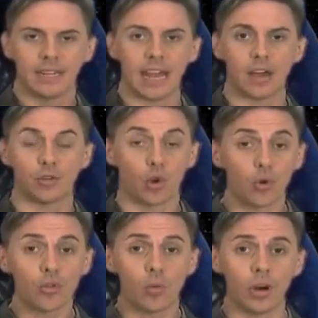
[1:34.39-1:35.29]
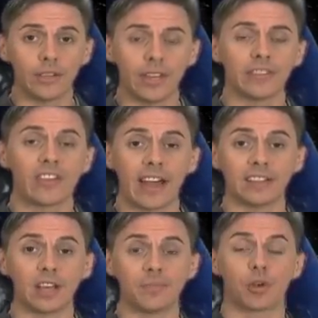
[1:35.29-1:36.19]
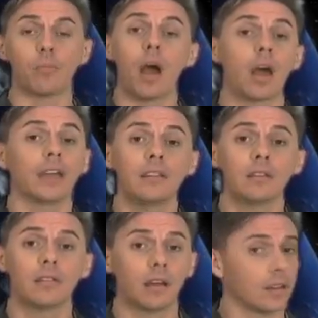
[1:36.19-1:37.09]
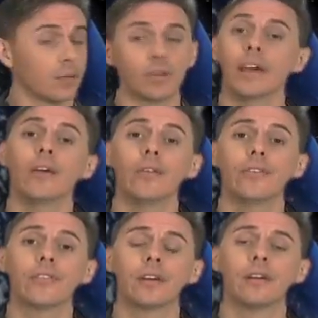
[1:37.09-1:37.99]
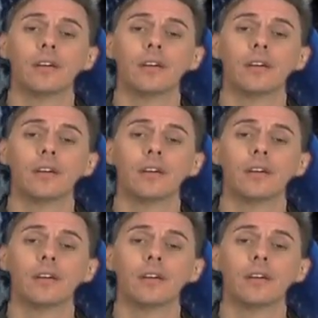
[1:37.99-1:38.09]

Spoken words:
Now, you're the one that ties up your mind, not anyone else.